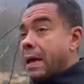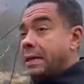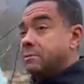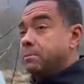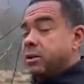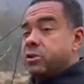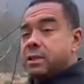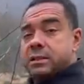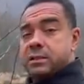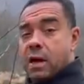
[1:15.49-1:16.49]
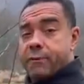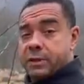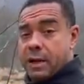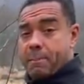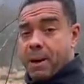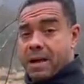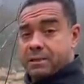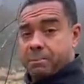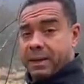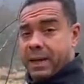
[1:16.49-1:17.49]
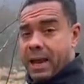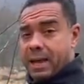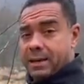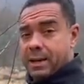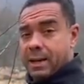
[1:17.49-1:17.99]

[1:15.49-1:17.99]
as much of this stuff as I possibly can.